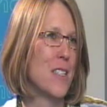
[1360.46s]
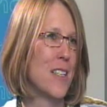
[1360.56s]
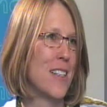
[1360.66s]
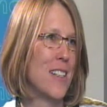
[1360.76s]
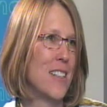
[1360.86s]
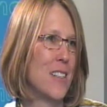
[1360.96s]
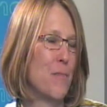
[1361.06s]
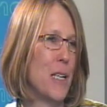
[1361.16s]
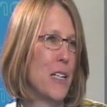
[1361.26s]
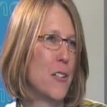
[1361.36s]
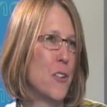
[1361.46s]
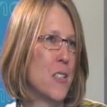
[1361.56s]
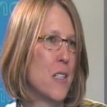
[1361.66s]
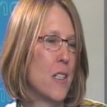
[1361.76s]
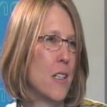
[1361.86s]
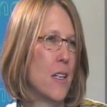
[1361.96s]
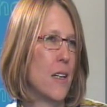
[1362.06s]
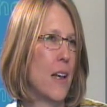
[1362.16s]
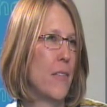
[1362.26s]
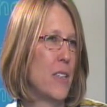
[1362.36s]
see it and be interested
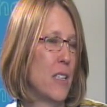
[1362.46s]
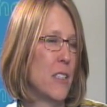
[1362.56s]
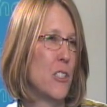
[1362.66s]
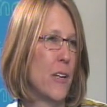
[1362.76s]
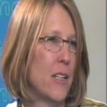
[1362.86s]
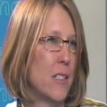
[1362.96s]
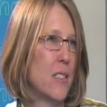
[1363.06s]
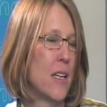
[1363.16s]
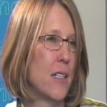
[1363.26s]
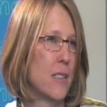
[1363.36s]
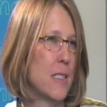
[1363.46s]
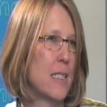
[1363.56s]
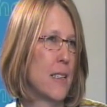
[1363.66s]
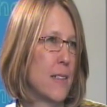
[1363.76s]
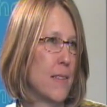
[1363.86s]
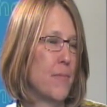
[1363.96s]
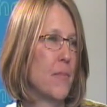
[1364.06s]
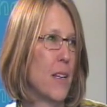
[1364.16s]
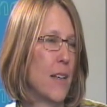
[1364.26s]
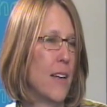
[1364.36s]
in everything that you had to say because um,
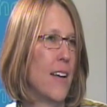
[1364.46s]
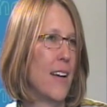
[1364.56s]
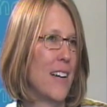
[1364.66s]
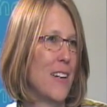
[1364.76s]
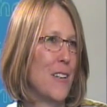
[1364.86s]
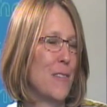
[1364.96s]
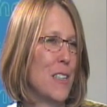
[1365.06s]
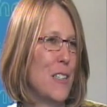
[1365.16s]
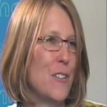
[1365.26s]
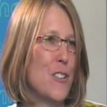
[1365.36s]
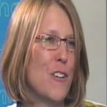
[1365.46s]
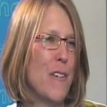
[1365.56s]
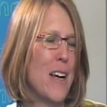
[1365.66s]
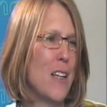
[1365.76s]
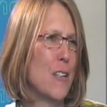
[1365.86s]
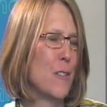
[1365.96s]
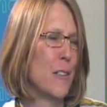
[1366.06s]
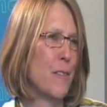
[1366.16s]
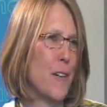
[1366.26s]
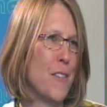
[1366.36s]
uh, you're so
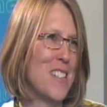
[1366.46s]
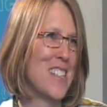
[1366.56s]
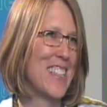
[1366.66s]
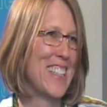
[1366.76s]
eloquent, Rose.